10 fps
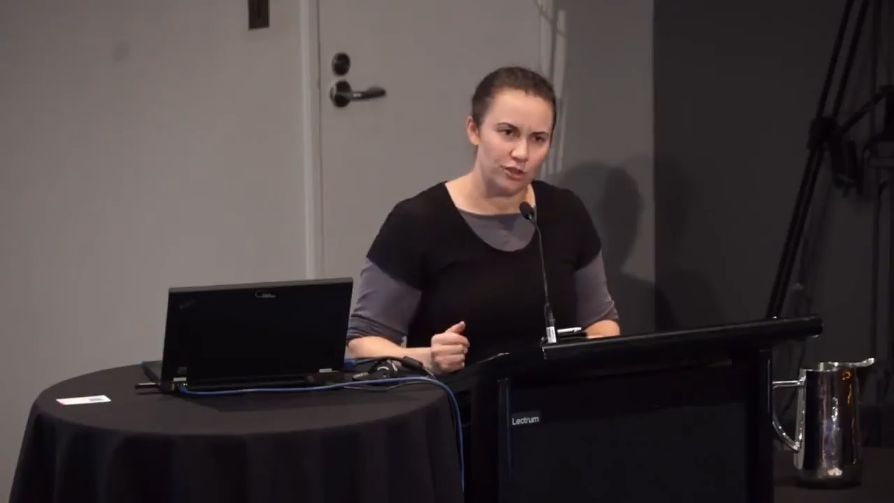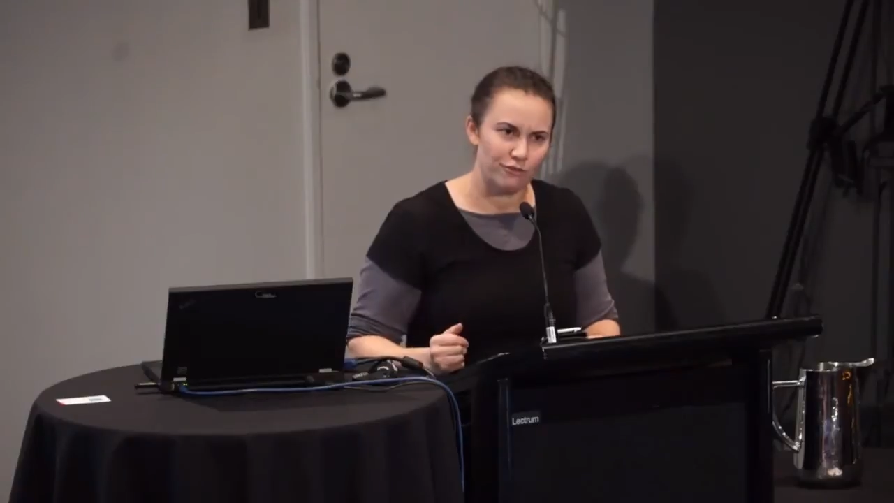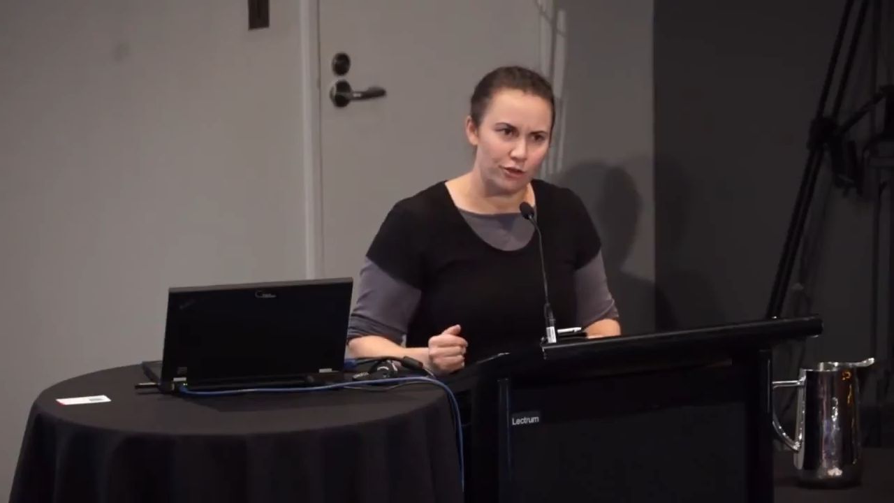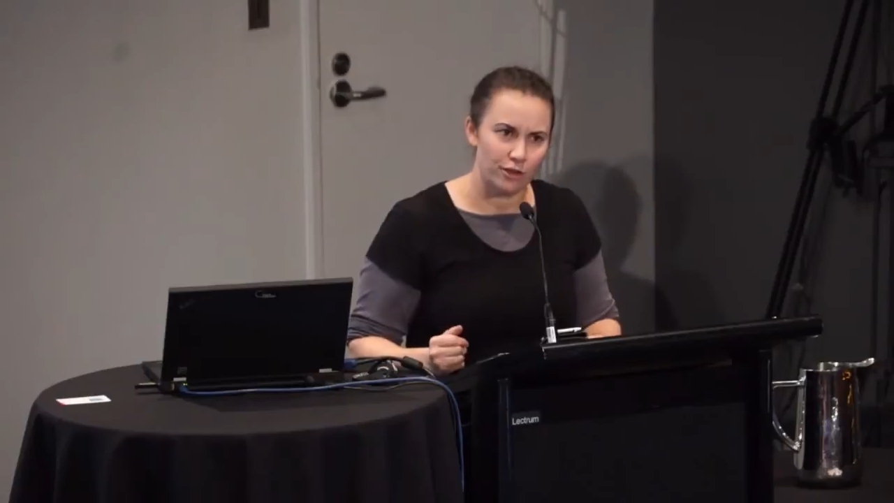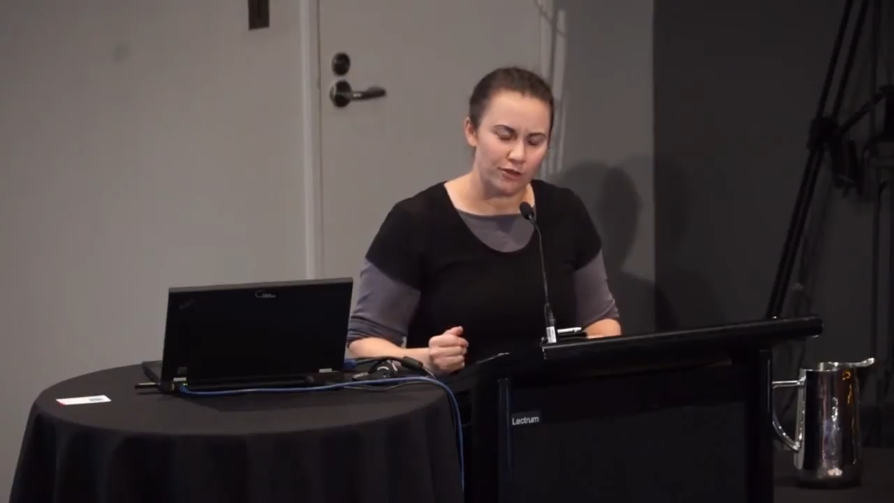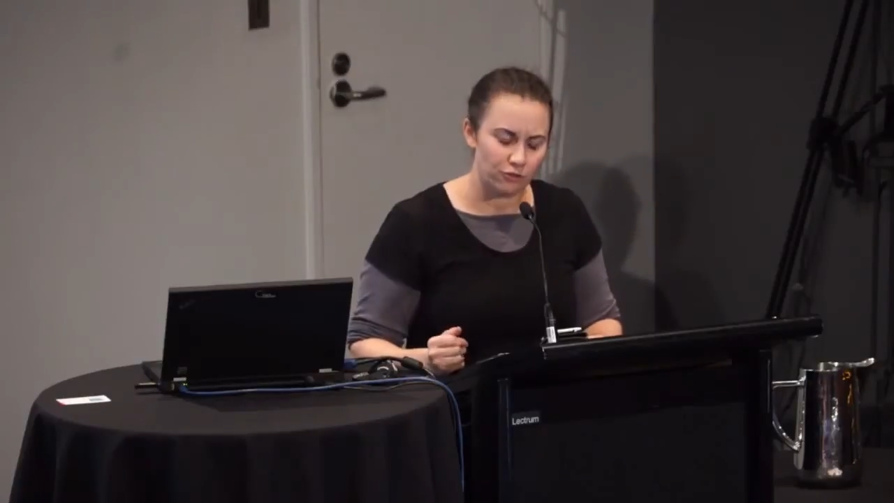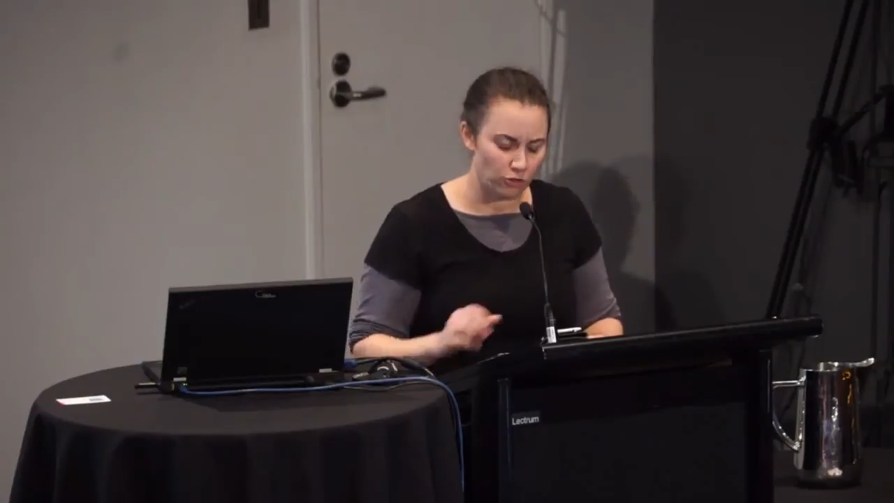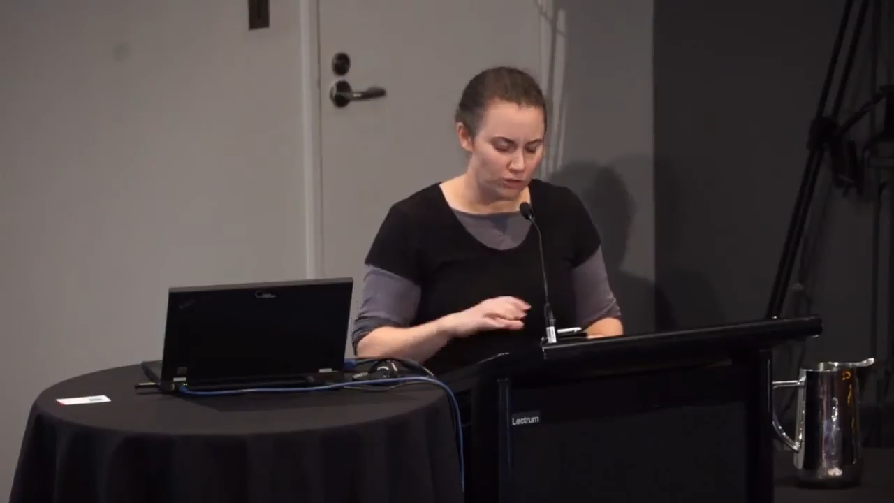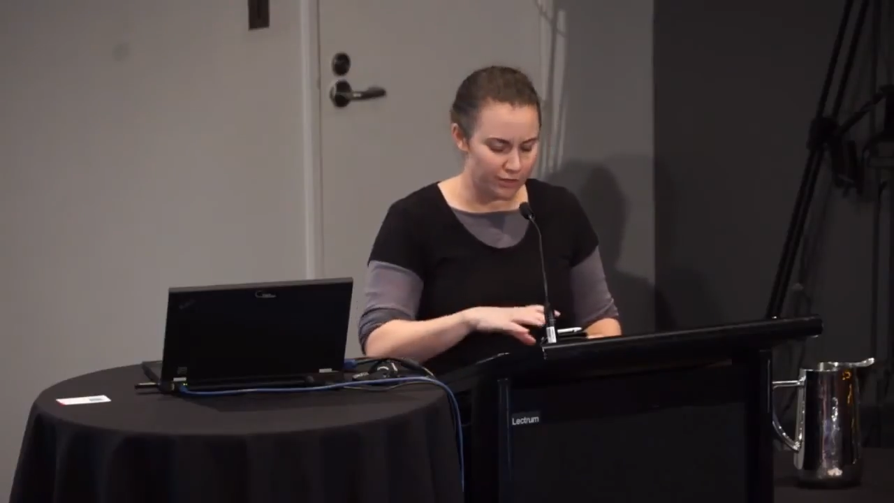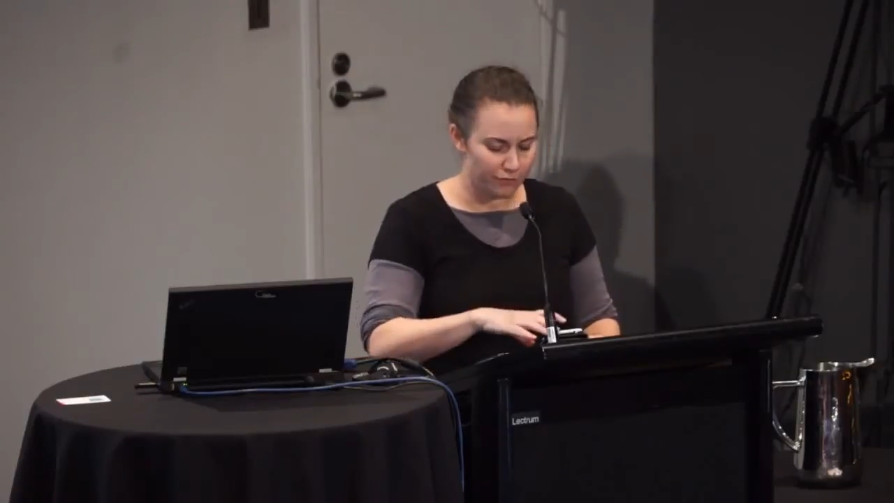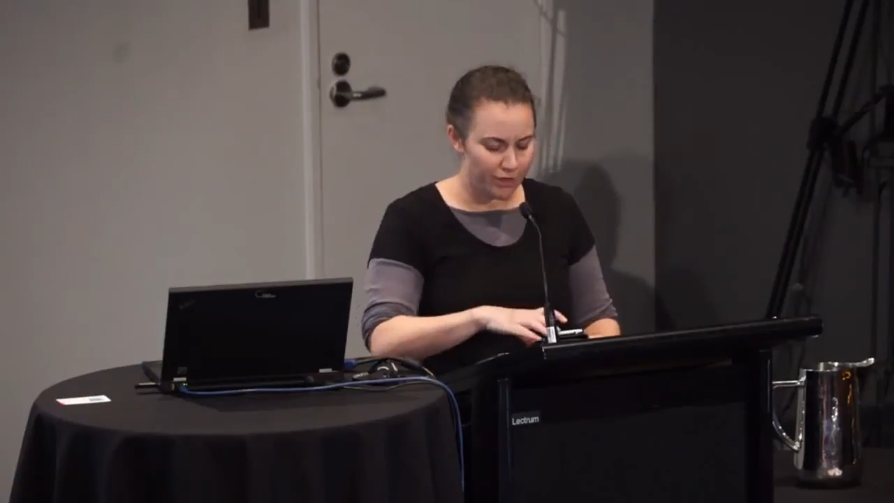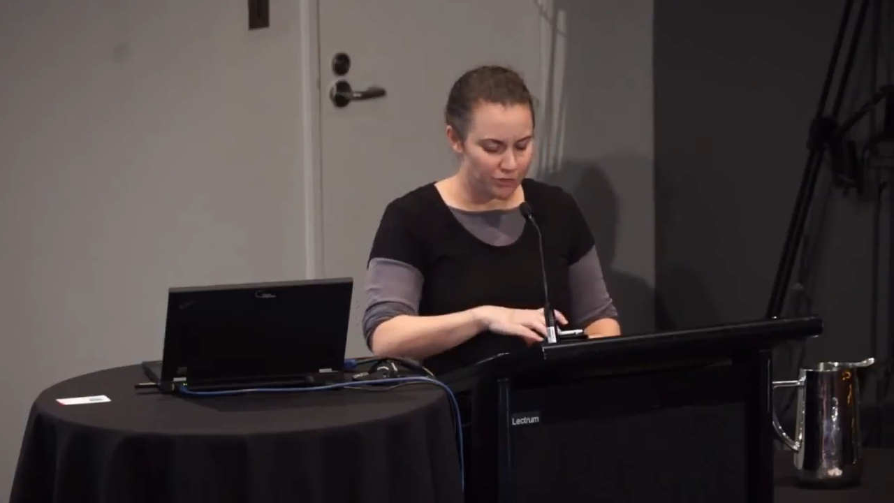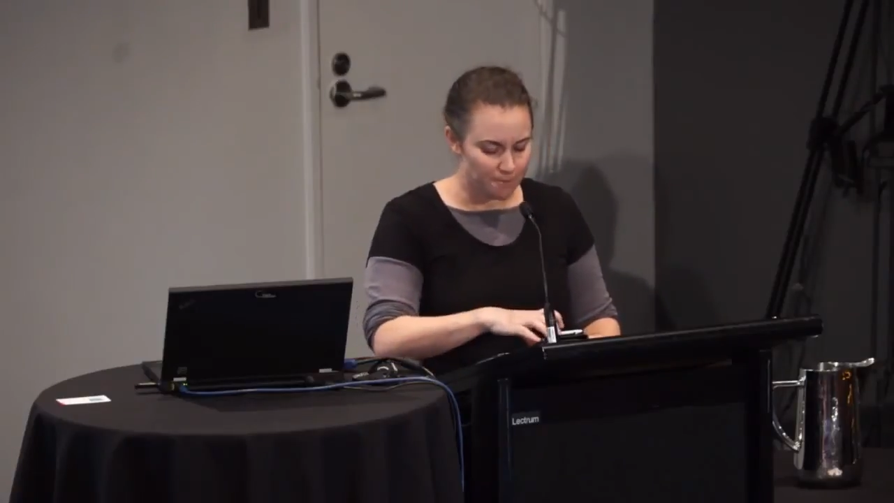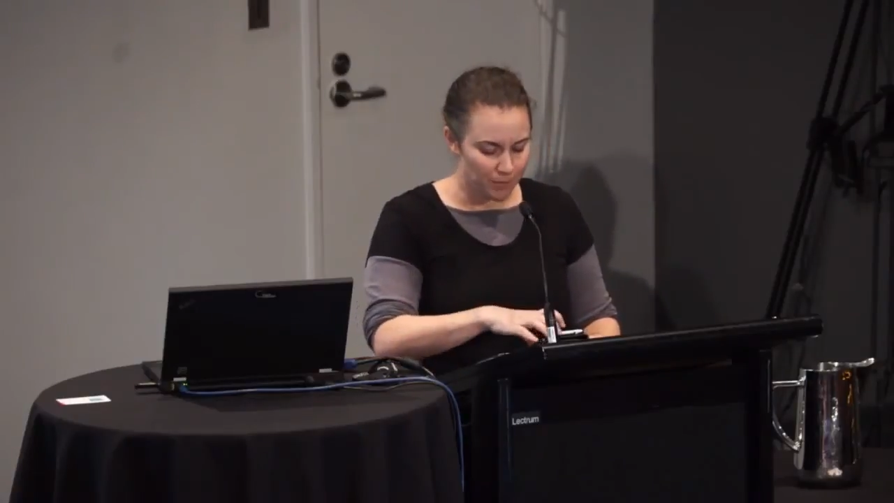for external innovation.